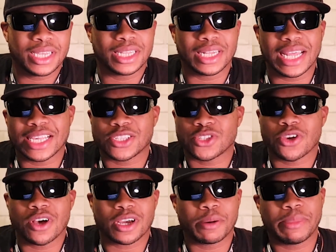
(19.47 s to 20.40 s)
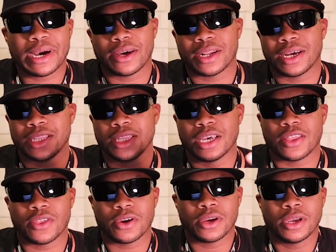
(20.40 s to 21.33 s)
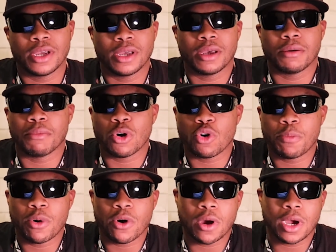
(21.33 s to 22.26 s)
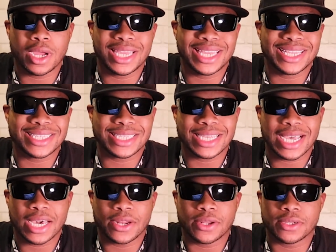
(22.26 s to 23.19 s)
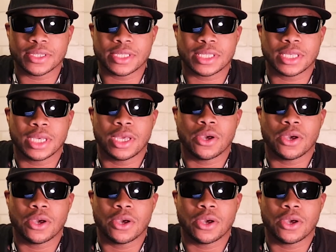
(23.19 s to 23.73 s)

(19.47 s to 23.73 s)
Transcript: let's talk about another Mopar Insiders